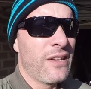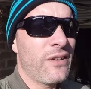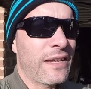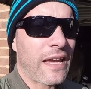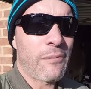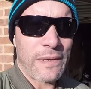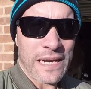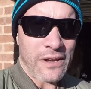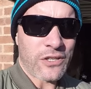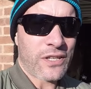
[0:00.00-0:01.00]
you can get a bit
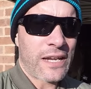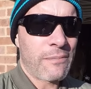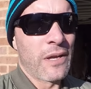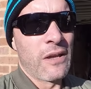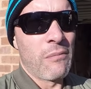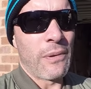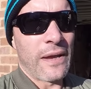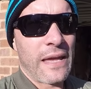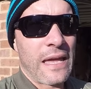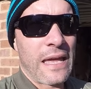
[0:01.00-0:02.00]
out of shape,
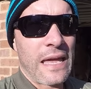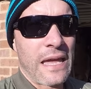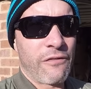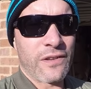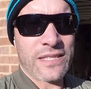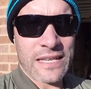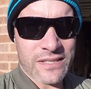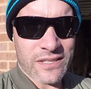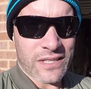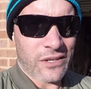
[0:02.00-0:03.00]
but if it
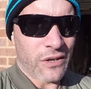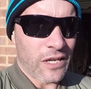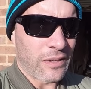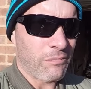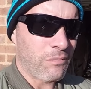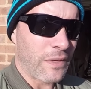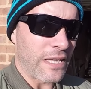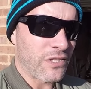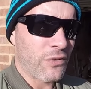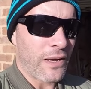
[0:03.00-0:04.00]
senses that you're going to
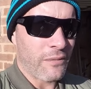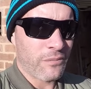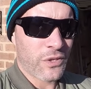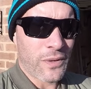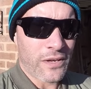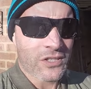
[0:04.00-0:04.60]
get too out of